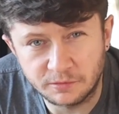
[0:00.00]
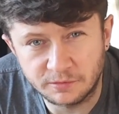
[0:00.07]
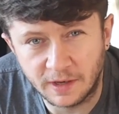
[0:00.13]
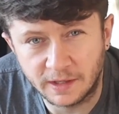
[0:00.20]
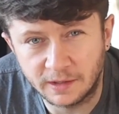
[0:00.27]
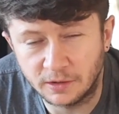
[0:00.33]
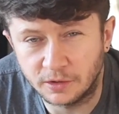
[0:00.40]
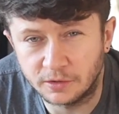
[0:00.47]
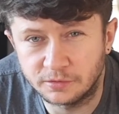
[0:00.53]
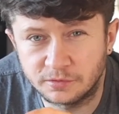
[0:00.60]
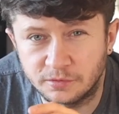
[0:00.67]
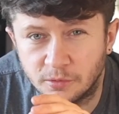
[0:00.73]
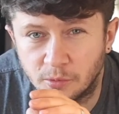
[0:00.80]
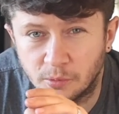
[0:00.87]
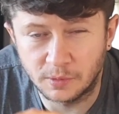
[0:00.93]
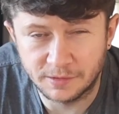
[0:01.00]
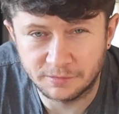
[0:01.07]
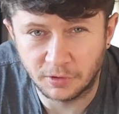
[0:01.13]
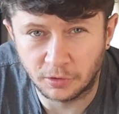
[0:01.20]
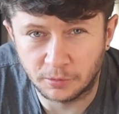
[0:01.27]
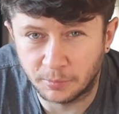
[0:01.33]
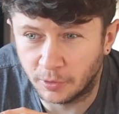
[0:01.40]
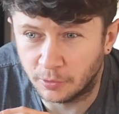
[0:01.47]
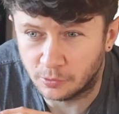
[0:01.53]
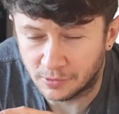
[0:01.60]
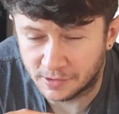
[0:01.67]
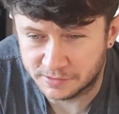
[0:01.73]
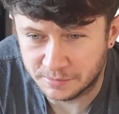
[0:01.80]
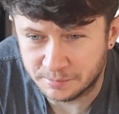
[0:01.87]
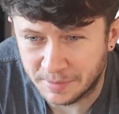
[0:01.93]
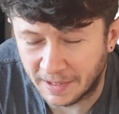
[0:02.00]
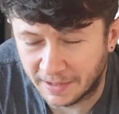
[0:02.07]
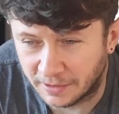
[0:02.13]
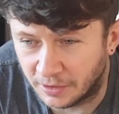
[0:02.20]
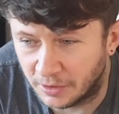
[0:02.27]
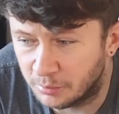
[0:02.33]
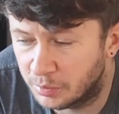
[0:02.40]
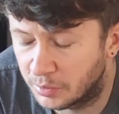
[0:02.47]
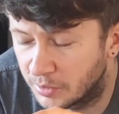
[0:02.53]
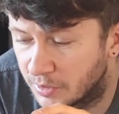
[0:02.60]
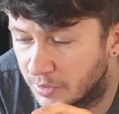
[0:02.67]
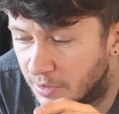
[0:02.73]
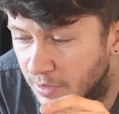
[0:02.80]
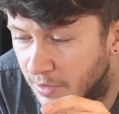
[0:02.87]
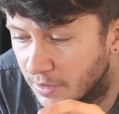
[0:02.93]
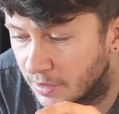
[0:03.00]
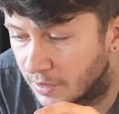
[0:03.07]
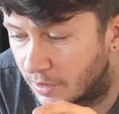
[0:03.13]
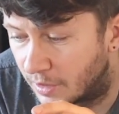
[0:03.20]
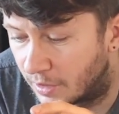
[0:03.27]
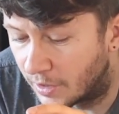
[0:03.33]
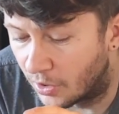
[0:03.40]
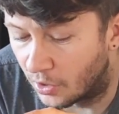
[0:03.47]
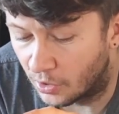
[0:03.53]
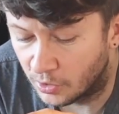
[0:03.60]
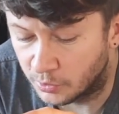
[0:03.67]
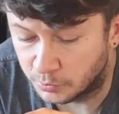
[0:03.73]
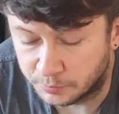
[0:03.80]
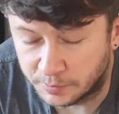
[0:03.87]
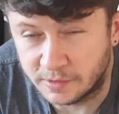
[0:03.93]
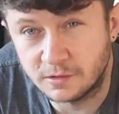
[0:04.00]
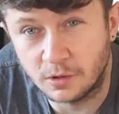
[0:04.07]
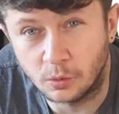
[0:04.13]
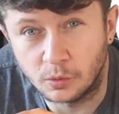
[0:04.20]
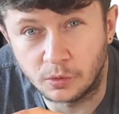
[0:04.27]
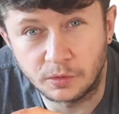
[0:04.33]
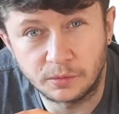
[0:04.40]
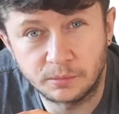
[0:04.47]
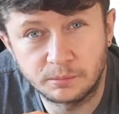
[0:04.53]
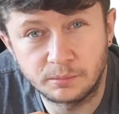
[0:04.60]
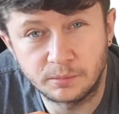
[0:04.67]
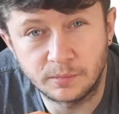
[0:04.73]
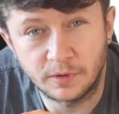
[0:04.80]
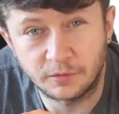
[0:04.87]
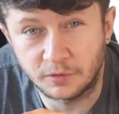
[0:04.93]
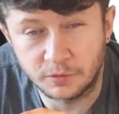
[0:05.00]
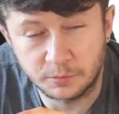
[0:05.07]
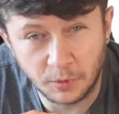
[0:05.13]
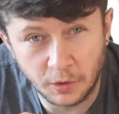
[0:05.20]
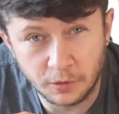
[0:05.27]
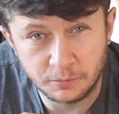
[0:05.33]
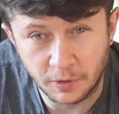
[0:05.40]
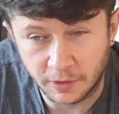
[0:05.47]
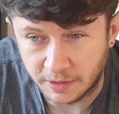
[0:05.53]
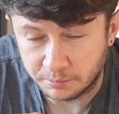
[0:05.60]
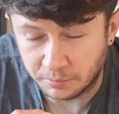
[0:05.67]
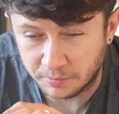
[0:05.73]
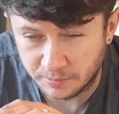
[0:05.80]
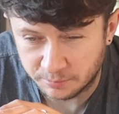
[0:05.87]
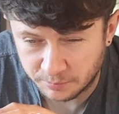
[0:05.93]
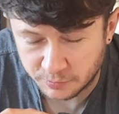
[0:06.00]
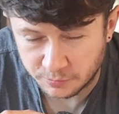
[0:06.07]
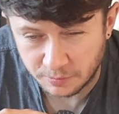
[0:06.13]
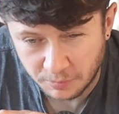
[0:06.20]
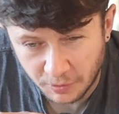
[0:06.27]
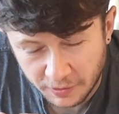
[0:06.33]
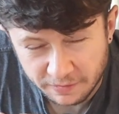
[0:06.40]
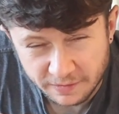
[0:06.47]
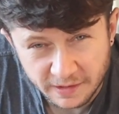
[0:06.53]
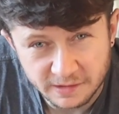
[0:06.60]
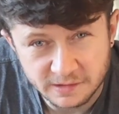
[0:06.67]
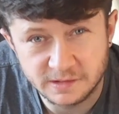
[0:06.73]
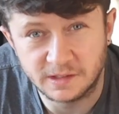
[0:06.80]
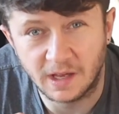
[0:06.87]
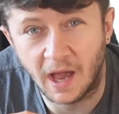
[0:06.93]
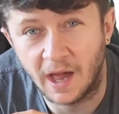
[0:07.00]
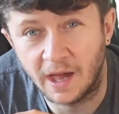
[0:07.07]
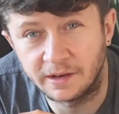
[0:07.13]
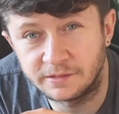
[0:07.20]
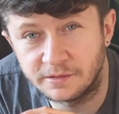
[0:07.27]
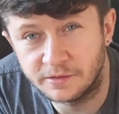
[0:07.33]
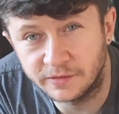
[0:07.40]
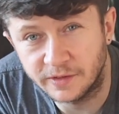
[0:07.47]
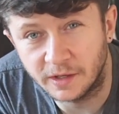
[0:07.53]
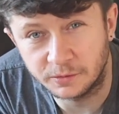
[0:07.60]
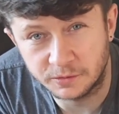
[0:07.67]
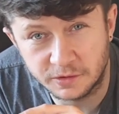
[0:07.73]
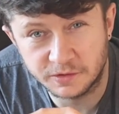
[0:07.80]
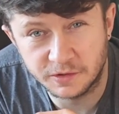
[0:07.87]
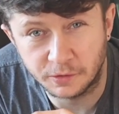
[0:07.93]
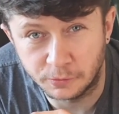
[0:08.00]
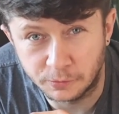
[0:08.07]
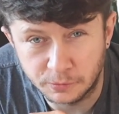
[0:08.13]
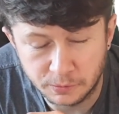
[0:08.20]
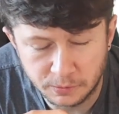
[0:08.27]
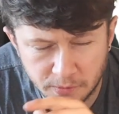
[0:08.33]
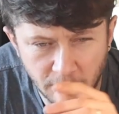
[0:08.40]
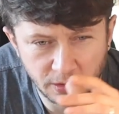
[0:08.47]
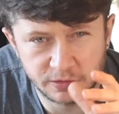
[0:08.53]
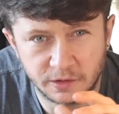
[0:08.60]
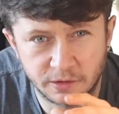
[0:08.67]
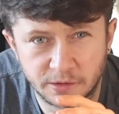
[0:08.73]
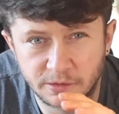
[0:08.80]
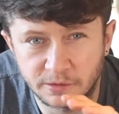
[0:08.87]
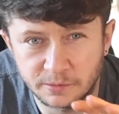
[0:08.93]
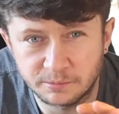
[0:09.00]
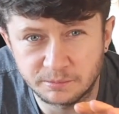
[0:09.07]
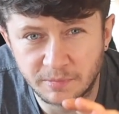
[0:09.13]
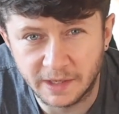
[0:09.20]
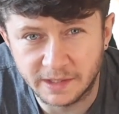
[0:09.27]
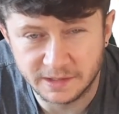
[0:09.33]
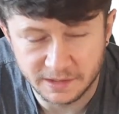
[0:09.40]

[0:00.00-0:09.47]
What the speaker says: van life or living on a boat or as a backup, I would be torn, if it was my own money, between buying this and the Delta 2. I'll tell you the main